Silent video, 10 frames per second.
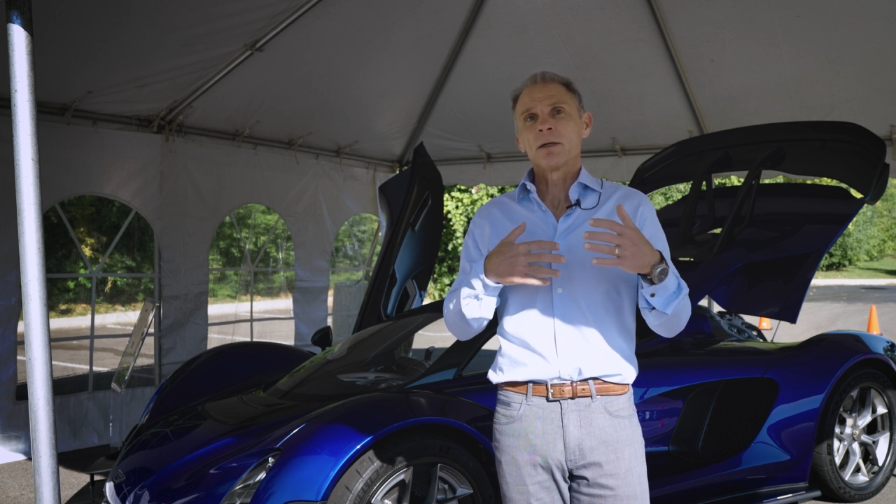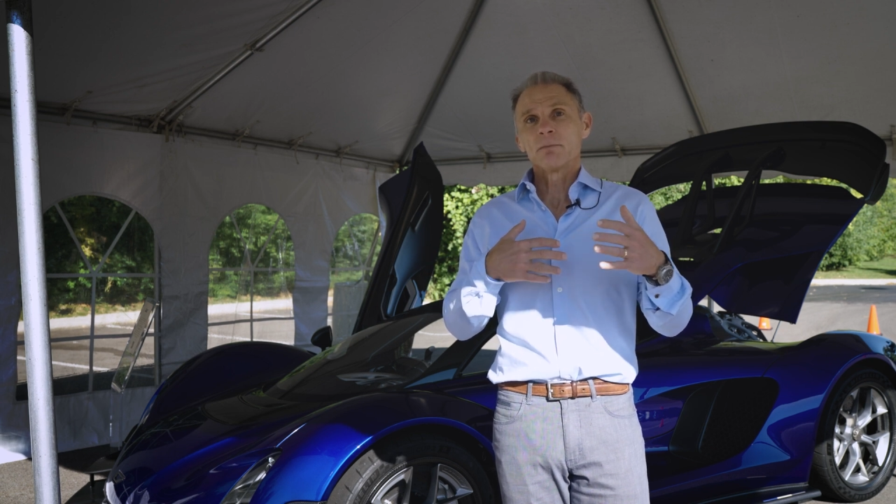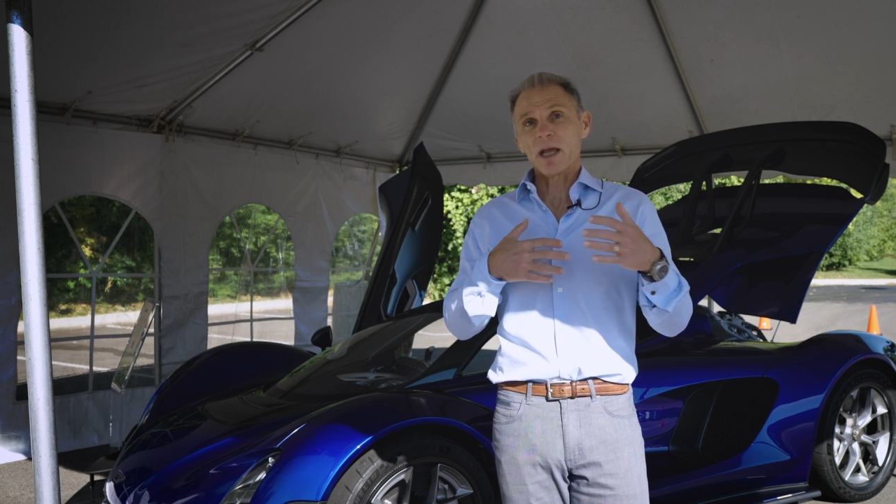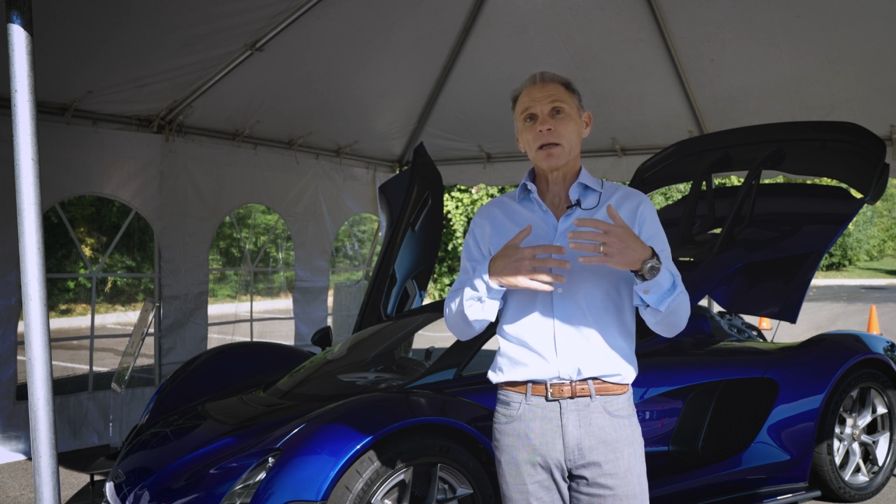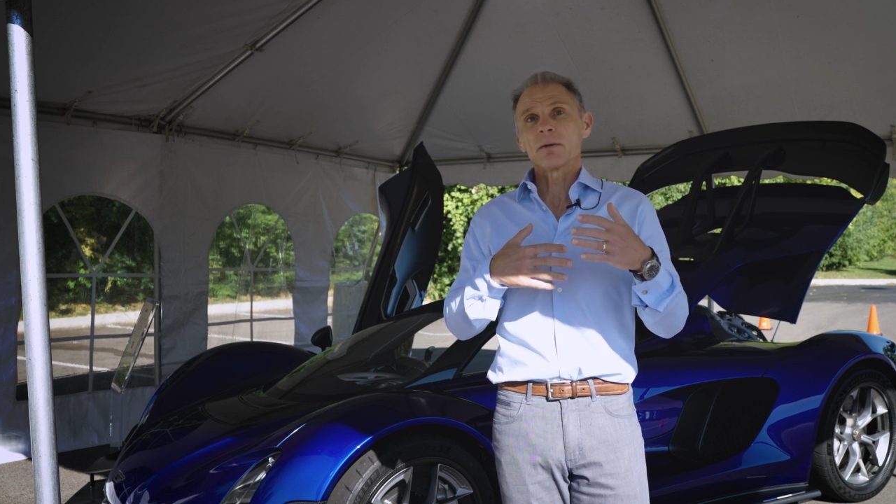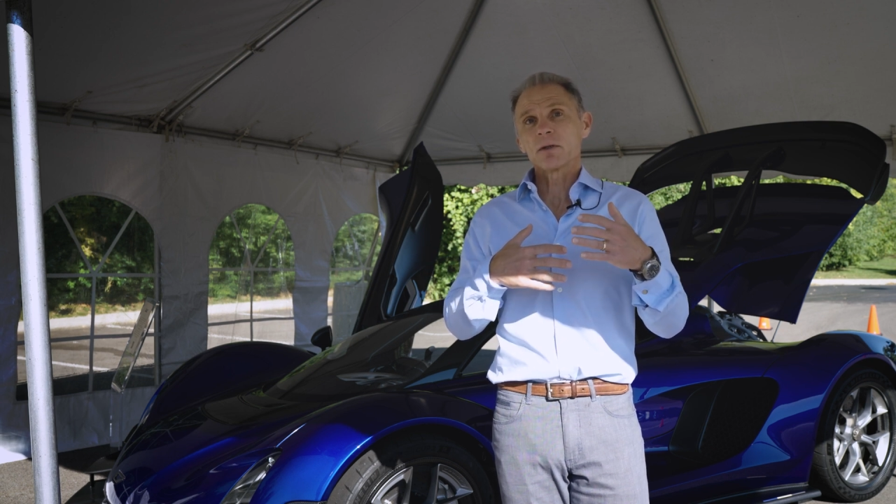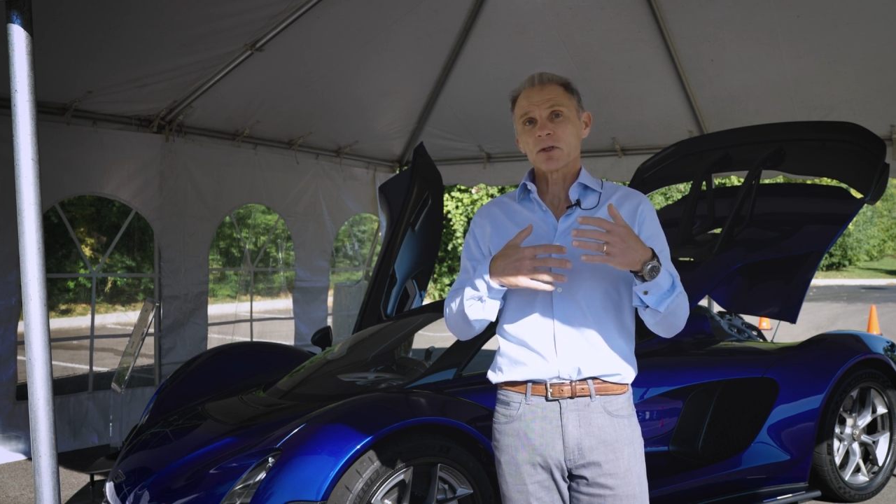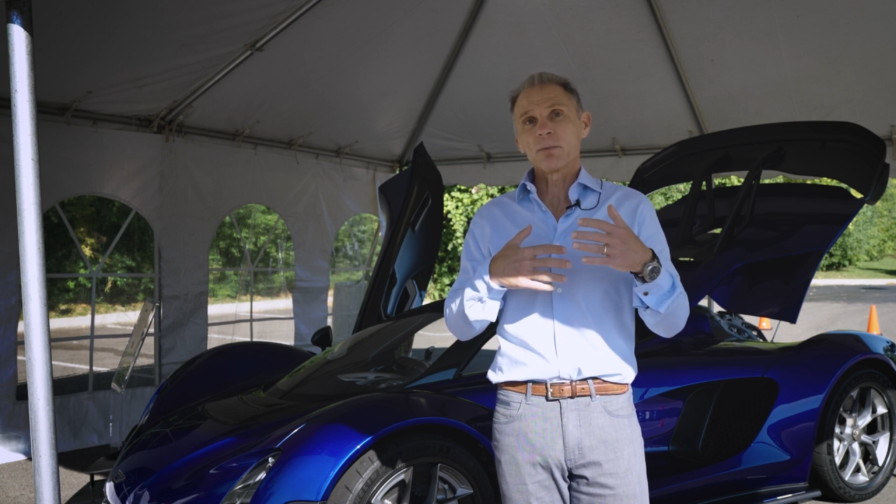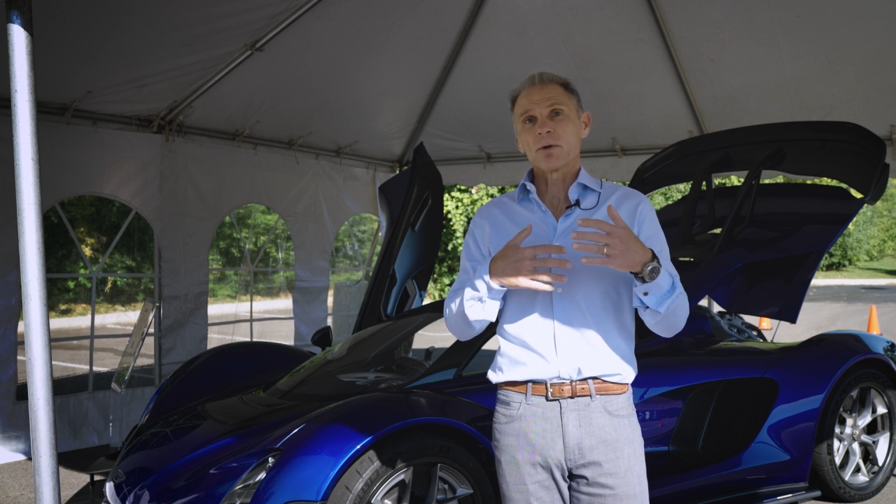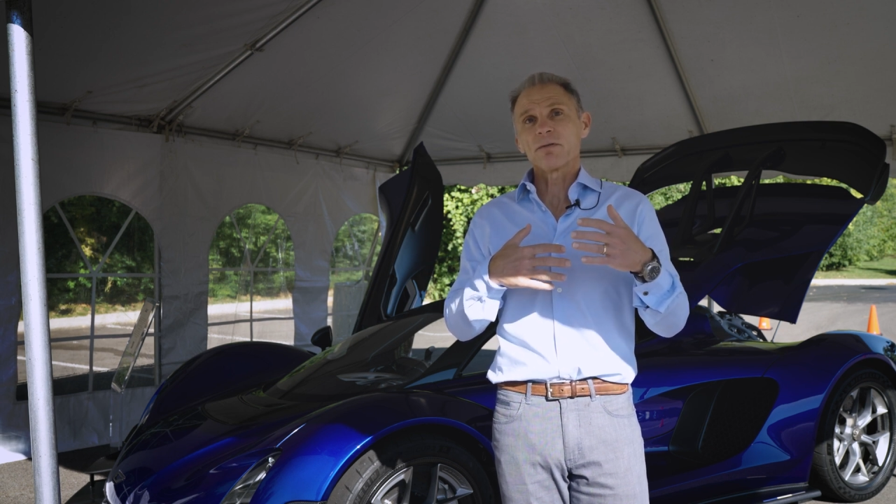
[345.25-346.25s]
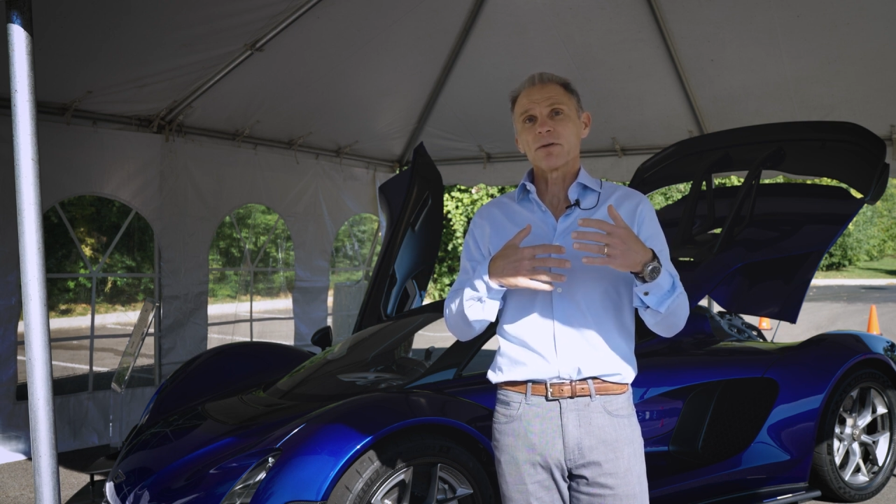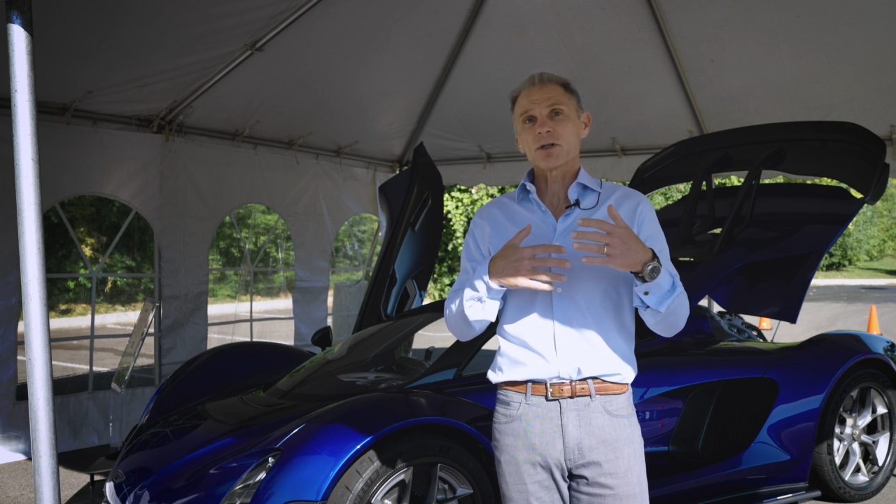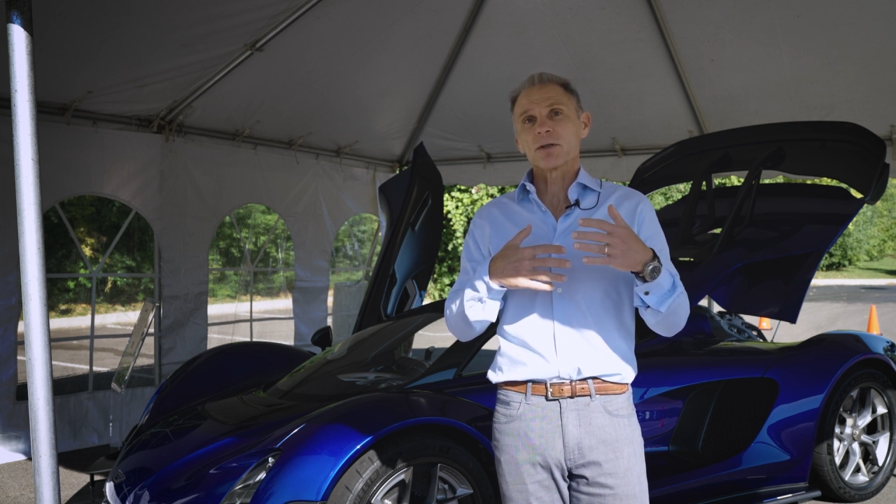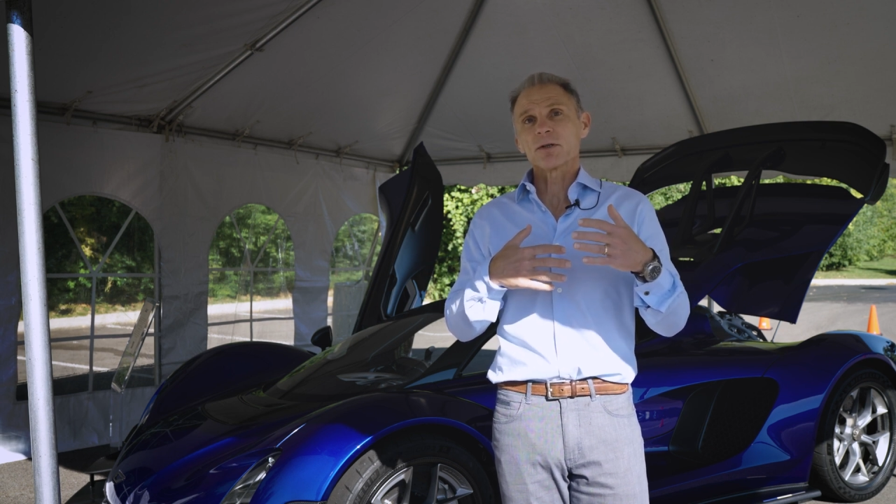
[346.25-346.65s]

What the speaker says: make super efficient